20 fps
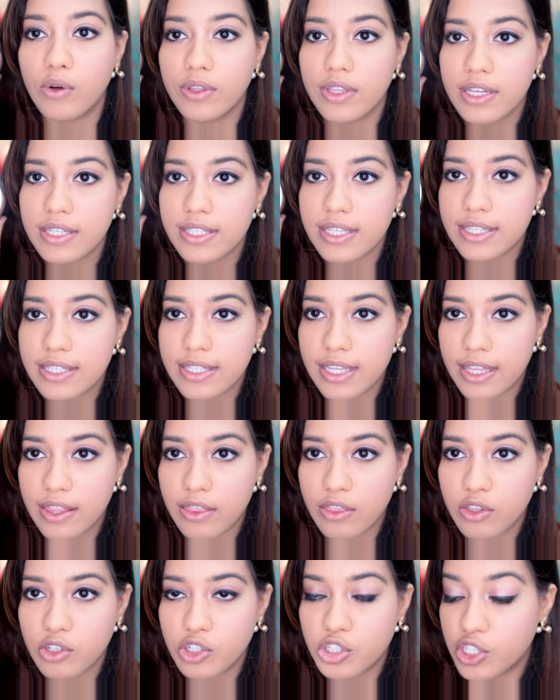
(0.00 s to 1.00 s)
This is
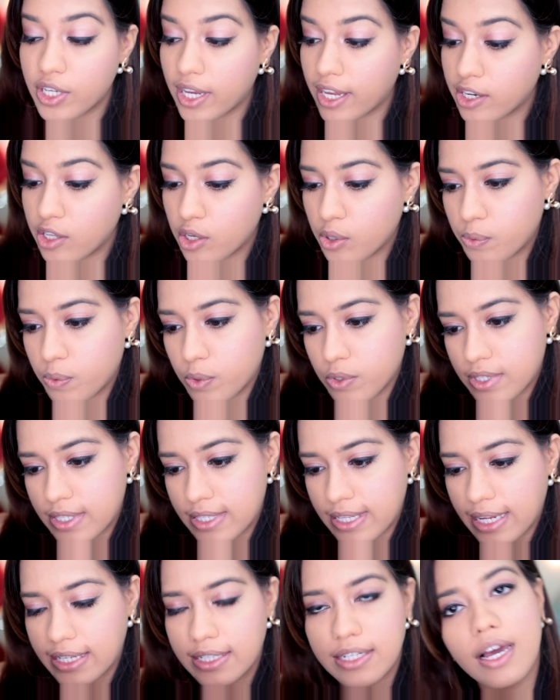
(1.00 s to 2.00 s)
in the shade
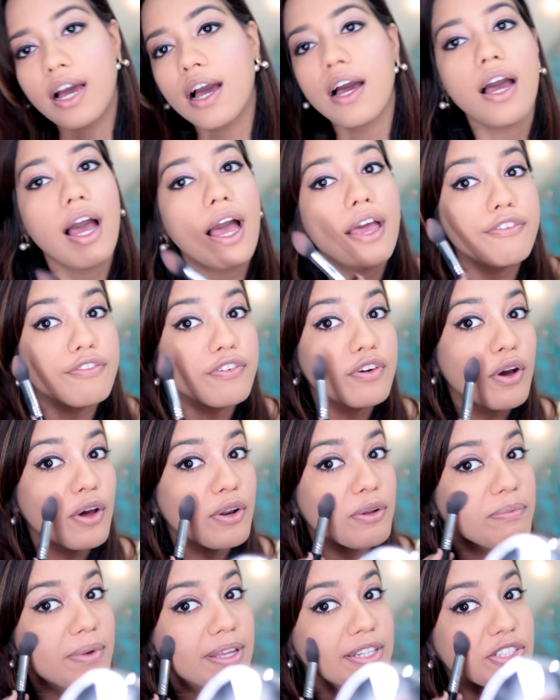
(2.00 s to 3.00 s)
Rosetta. I
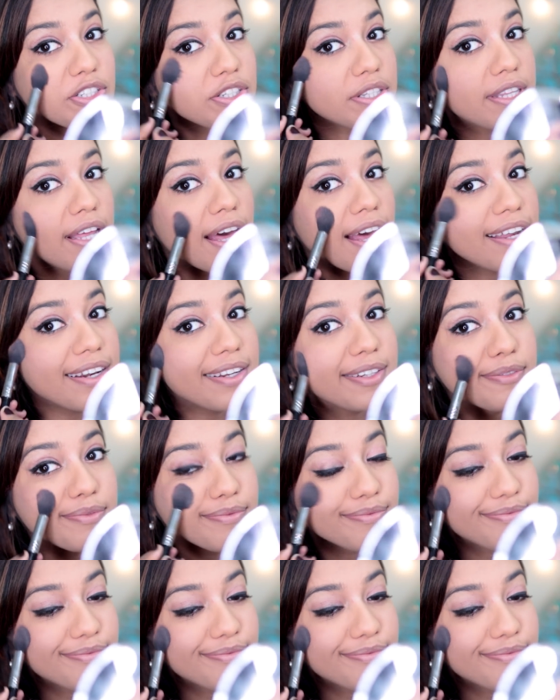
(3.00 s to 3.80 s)
forgot to mention that.